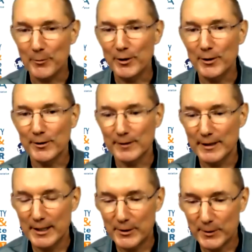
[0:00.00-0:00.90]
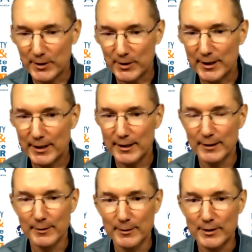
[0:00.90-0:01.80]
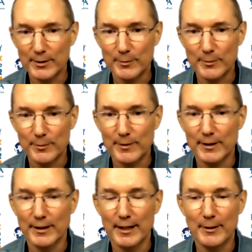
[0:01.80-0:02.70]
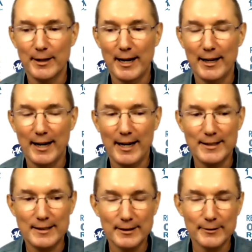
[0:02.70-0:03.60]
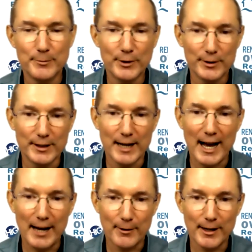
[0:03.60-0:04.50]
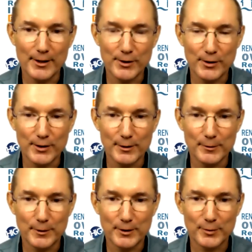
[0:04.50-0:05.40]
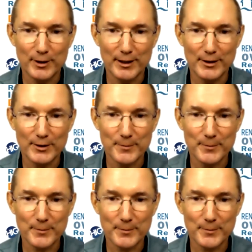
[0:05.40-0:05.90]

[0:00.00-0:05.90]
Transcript: real interested in just the idea of building high rises in the first place.